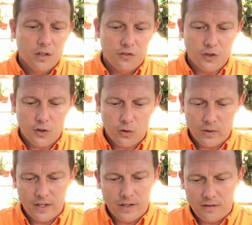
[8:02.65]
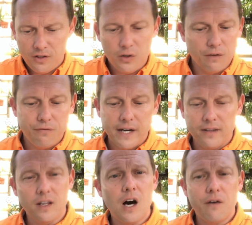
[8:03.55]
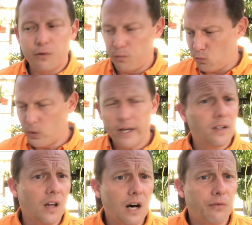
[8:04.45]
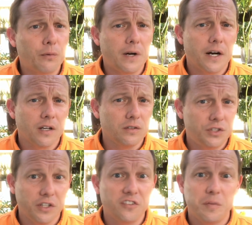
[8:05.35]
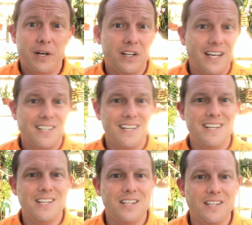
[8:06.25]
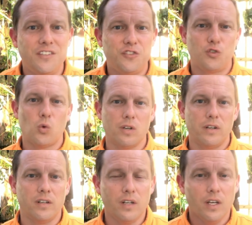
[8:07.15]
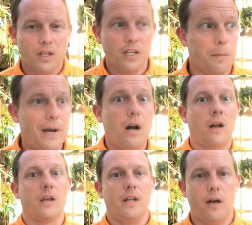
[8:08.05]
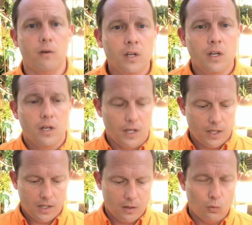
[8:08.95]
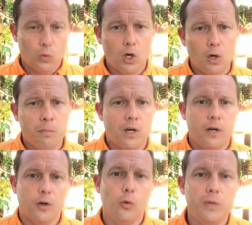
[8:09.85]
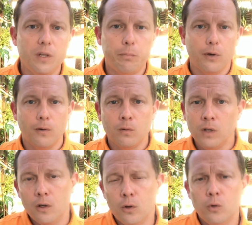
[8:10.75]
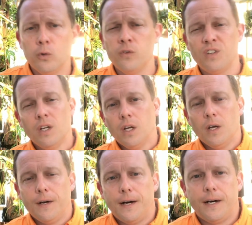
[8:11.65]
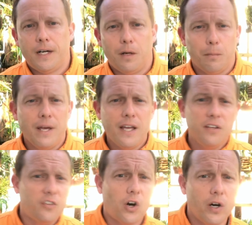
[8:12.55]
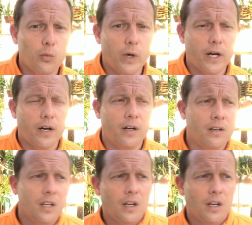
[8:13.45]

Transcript: So, and you can find red lava rock just about at any store in America now. Walmart, Home Depot, Lowe's, Ace Hardware.